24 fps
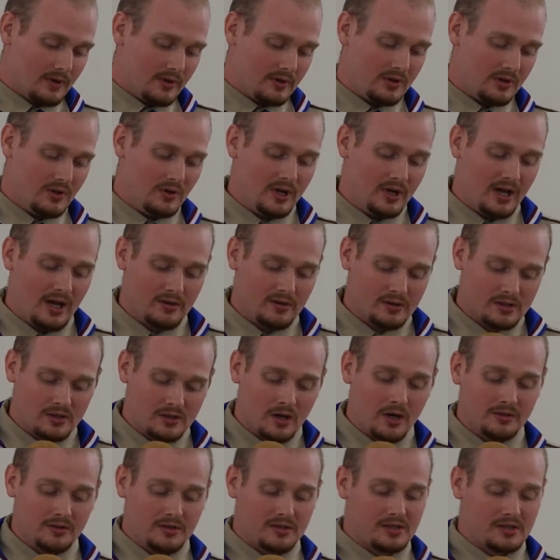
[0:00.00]
You now
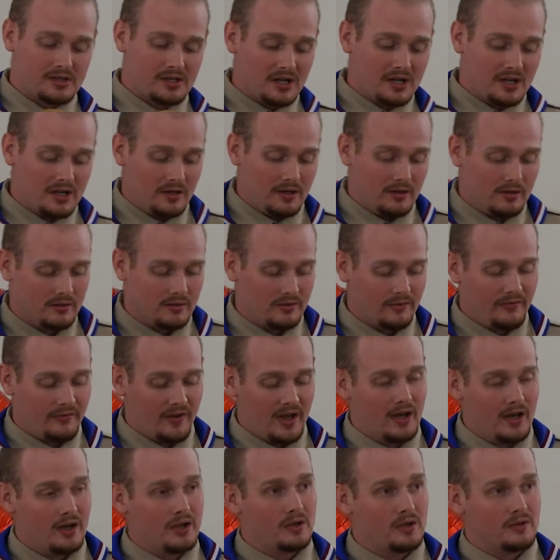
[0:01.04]
start to see the
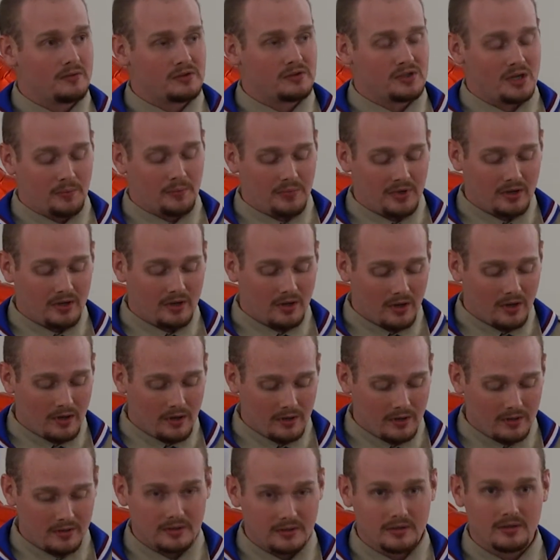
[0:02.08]
value of something
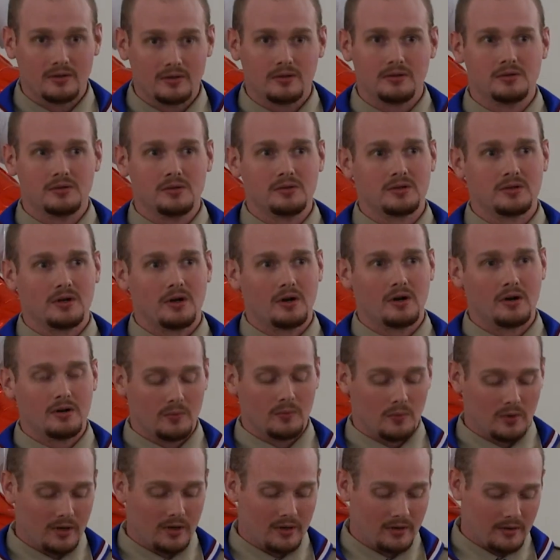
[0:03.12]
earned due to hard
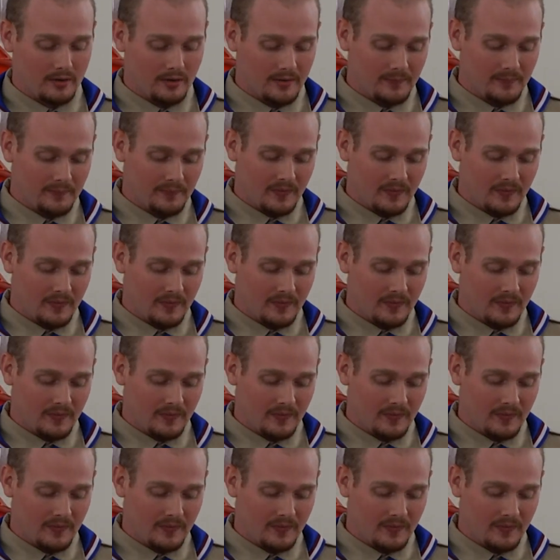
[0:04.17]
work.